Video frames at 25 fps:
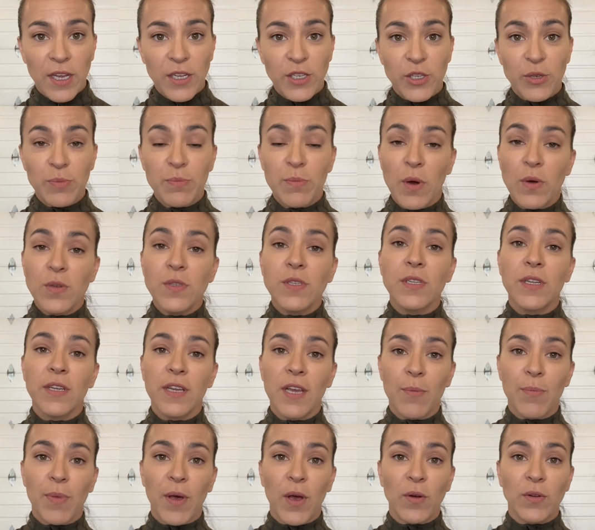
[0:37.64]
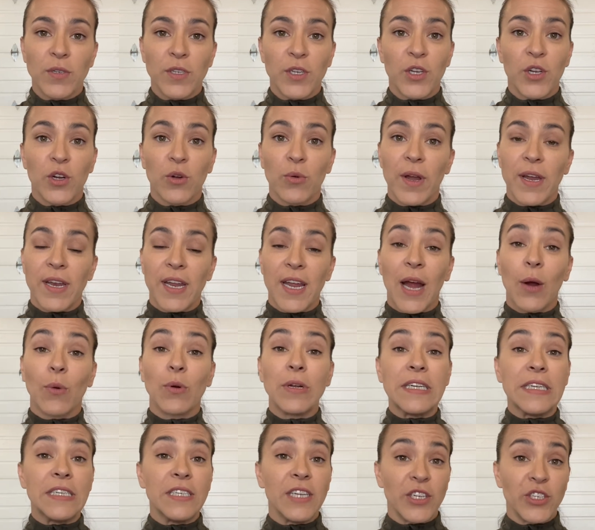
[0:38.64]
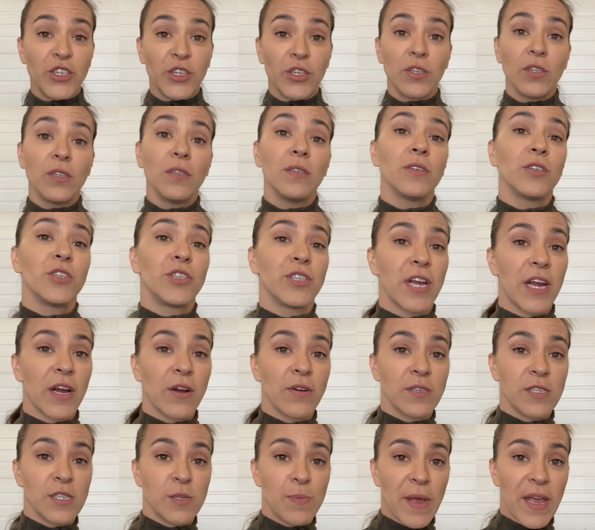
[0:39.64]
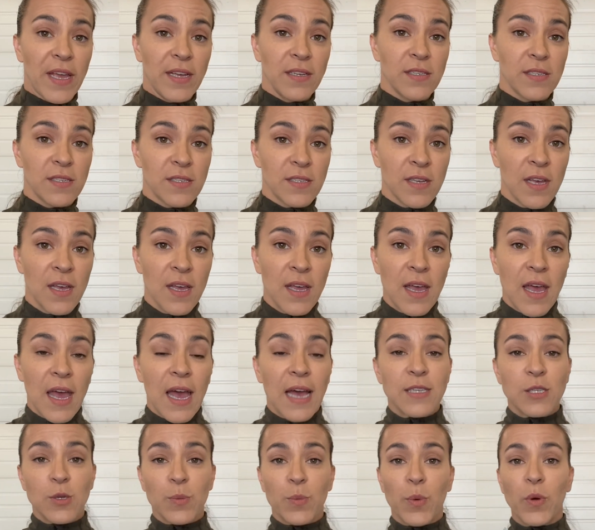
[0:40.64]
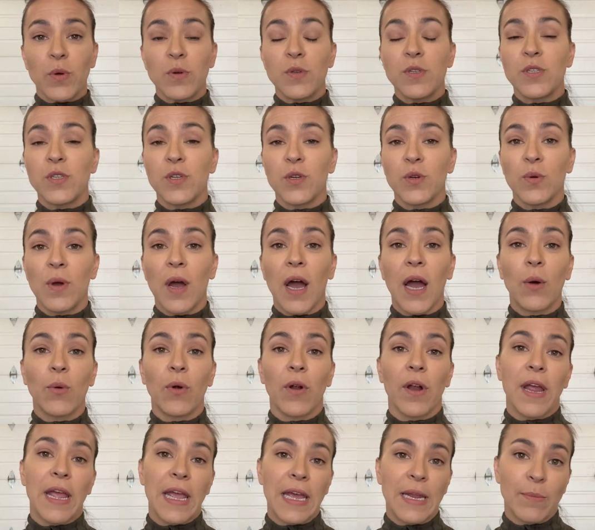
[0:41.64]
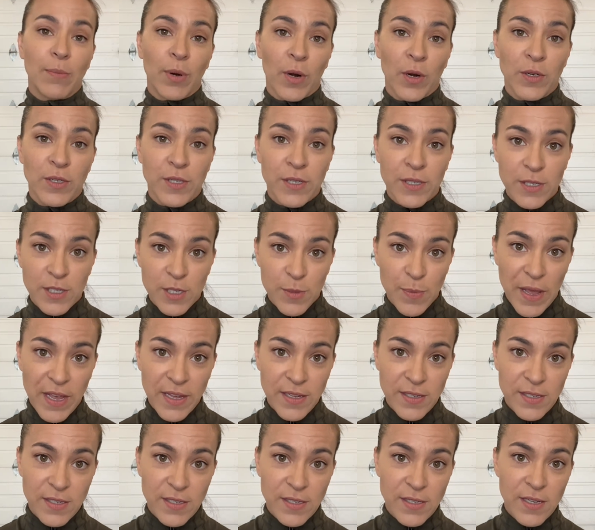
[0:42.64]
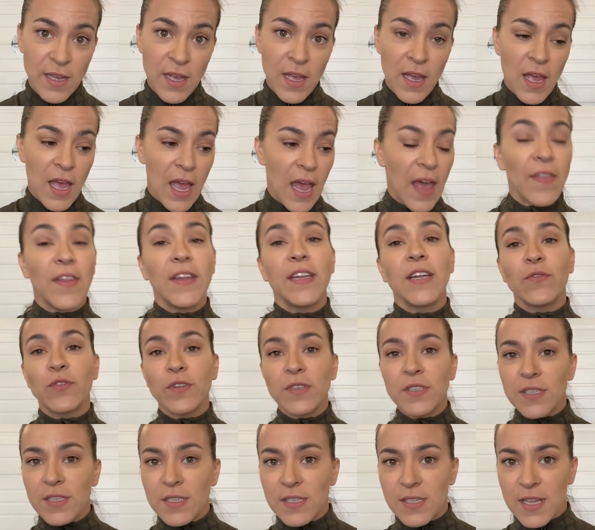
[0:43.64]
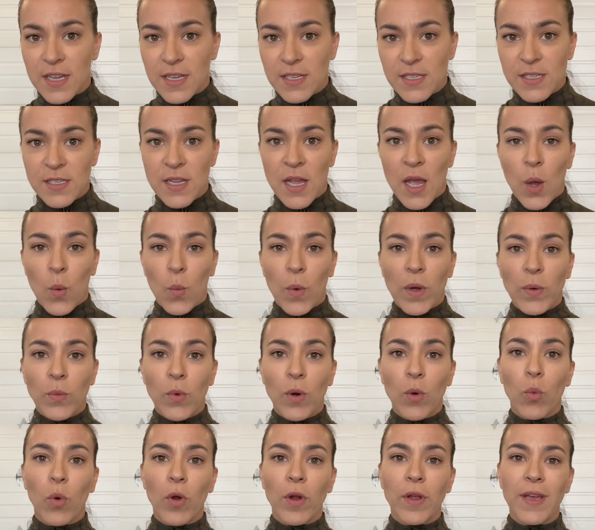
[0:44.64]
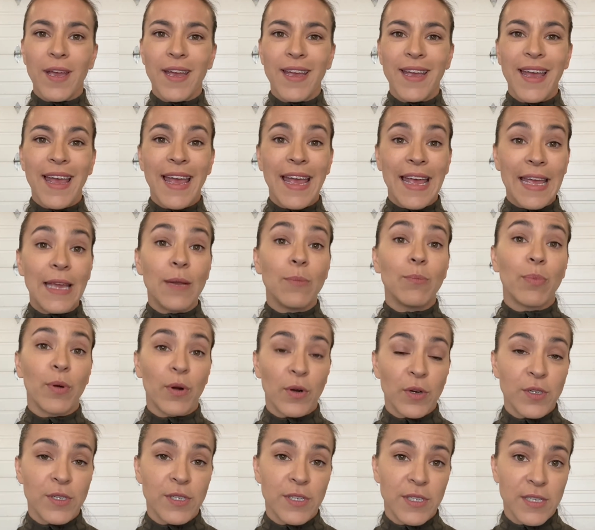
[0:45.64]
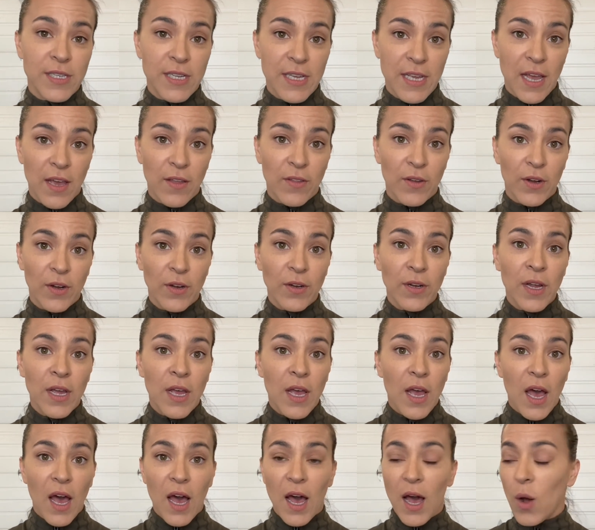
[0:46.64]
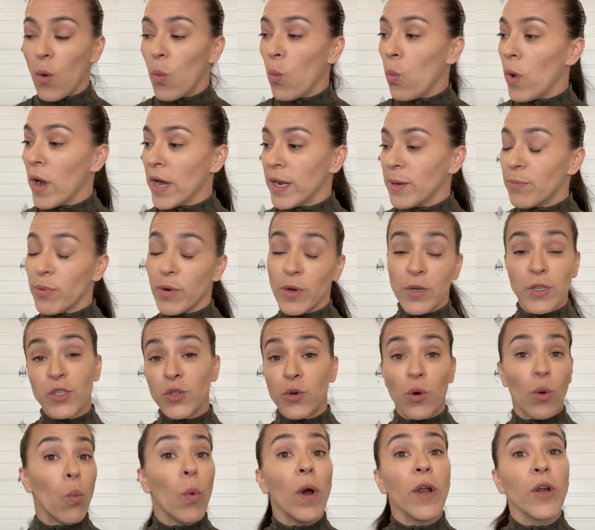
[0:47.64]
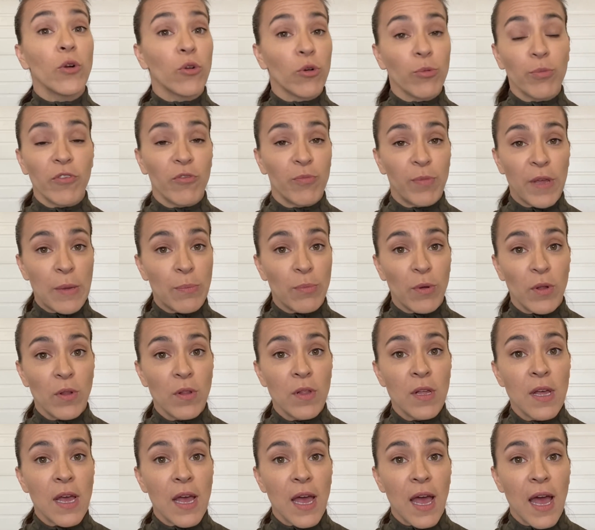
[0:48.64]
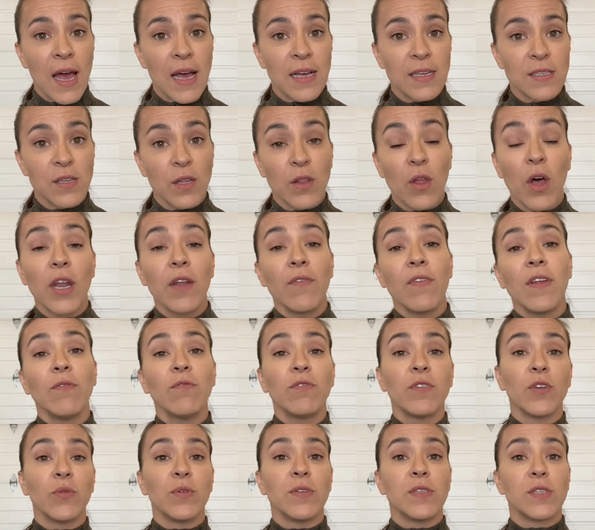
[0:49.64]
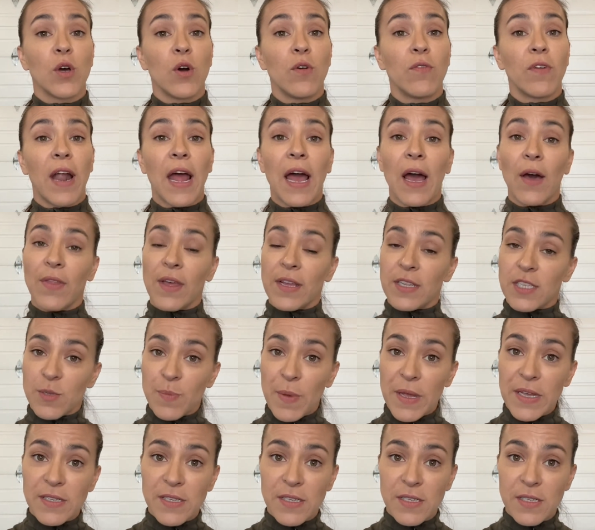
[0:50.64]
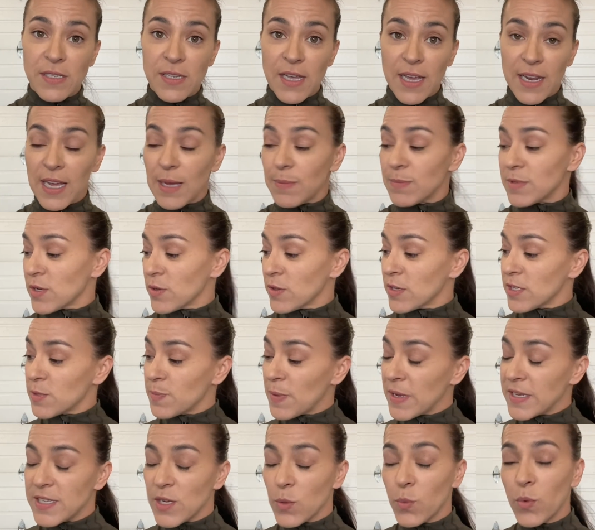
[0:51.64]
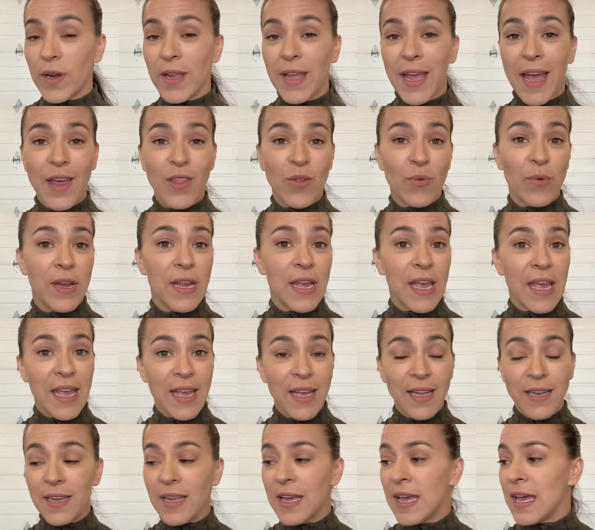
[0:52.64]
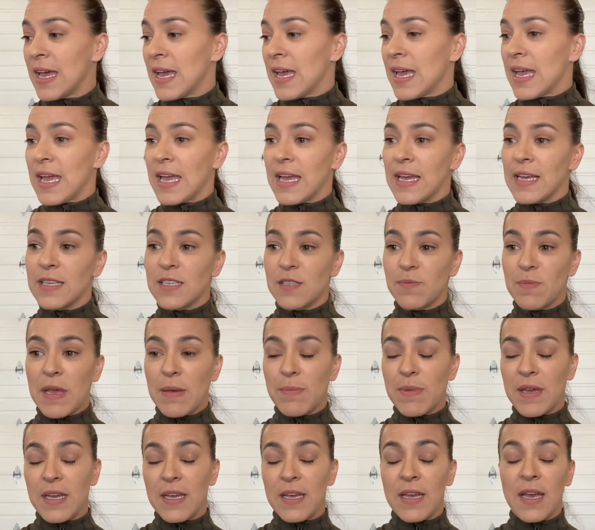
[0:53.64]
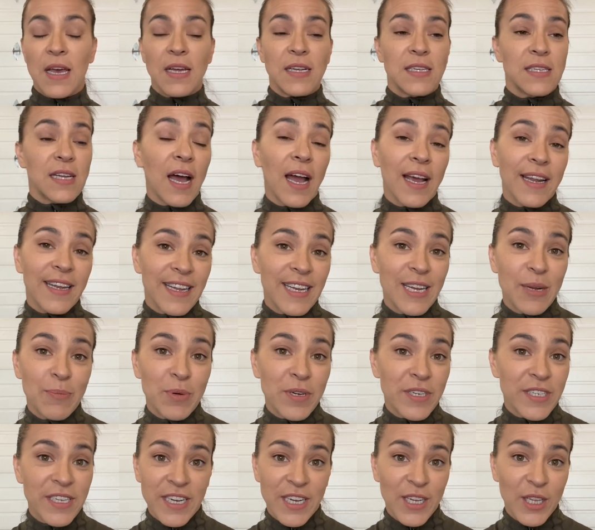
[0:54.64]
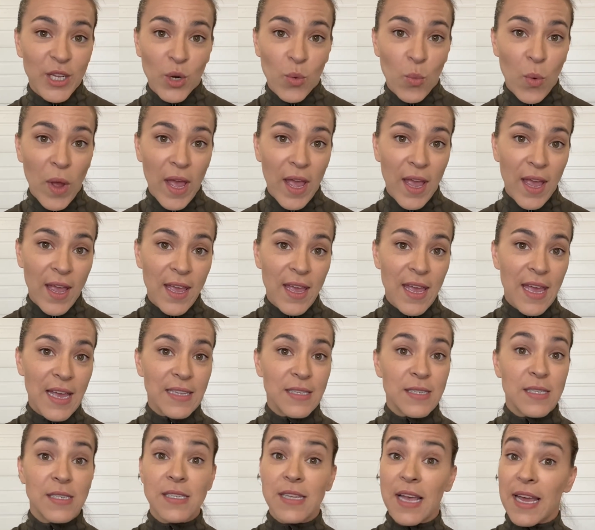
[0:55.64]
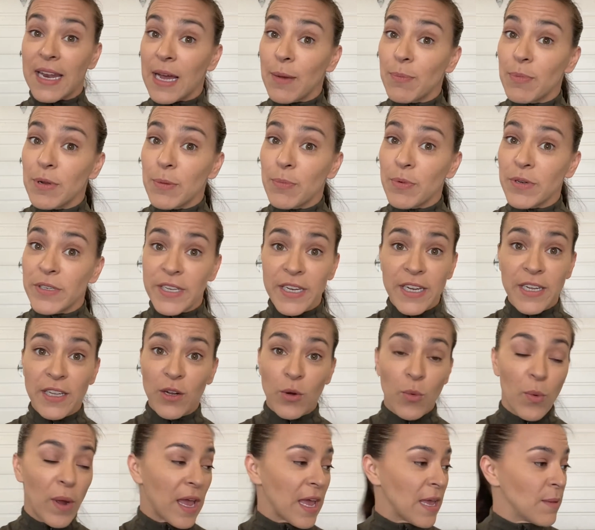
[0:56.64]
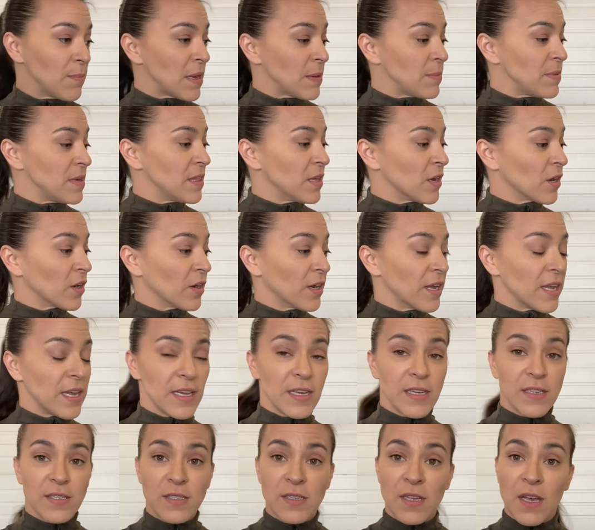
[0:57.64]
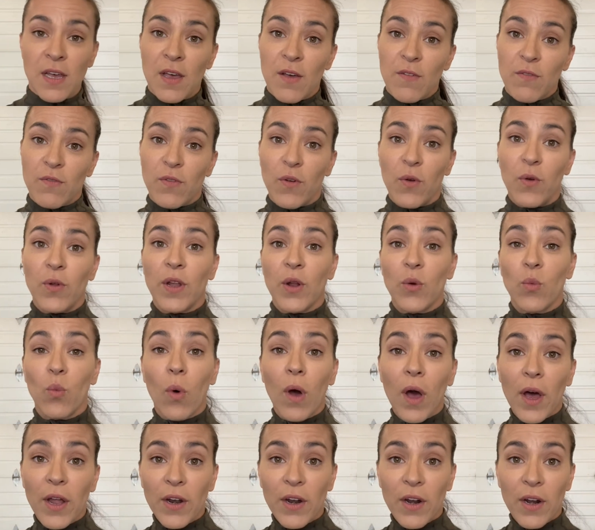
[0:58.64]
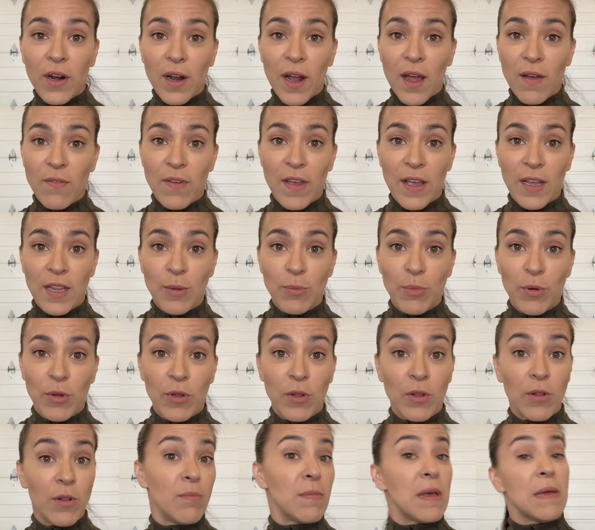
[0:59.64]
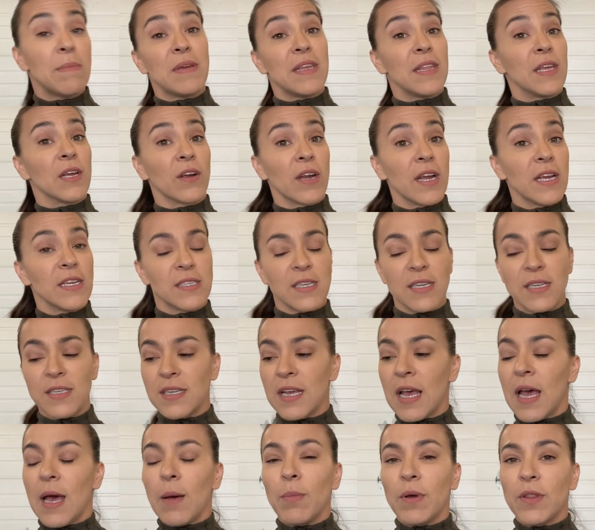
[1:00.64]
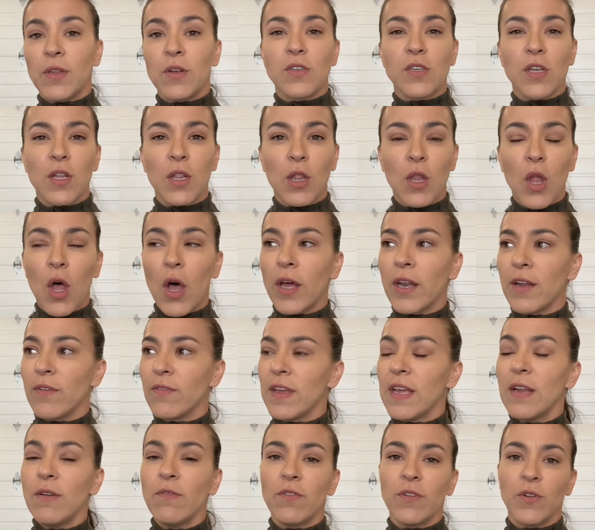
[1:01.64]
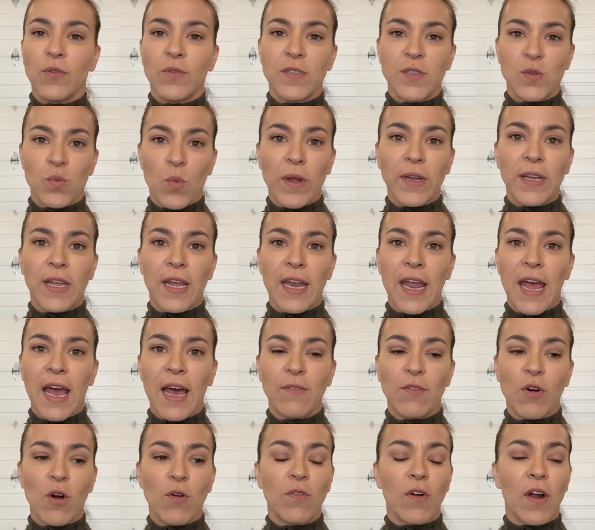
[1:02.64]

to you mostly about curating our digital shared space as opposed to our in-person space. And the difference is this: when we're working in person together, one person or one group of people has a lot of influence over how that space is set up. So the space that we're gathering in is maybe tidied in a particular way, it's set up in a particular way, maybe there is food and water available, maybe there isn't, but there's a lot of influence one can have over